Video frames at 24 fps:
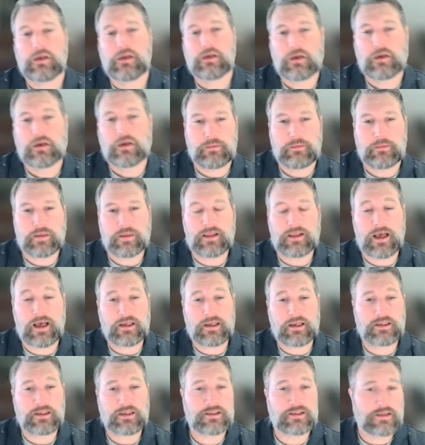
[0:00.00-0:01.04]
But
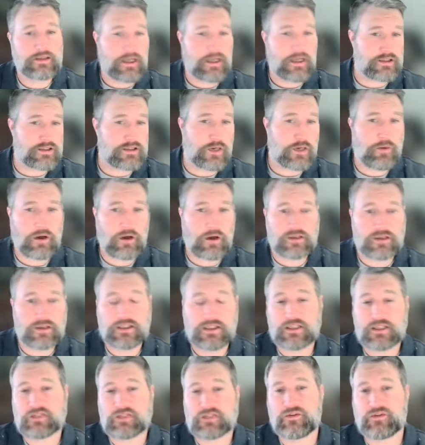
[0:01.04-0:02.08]
that's our
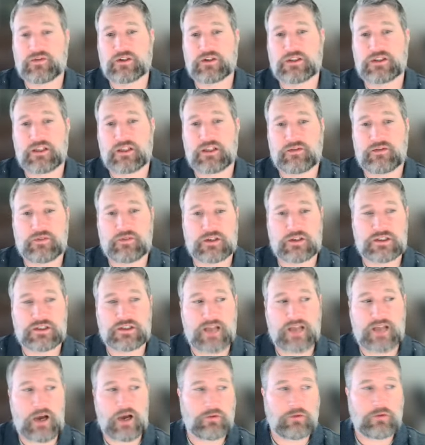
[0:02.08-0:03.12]
policy. It's first in, first
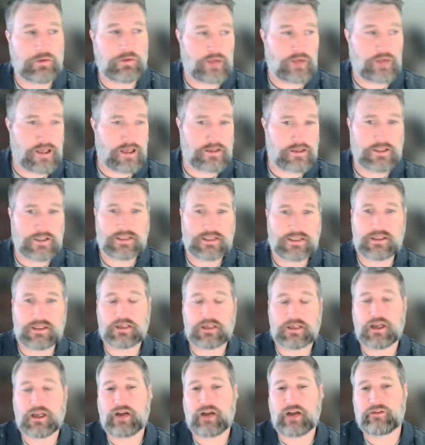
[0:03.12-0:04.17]
out. We plan to
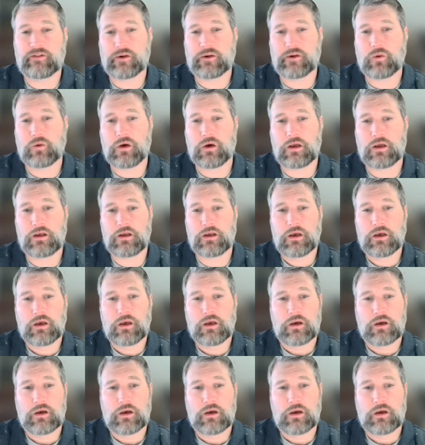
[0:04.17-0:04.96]
extend everyone.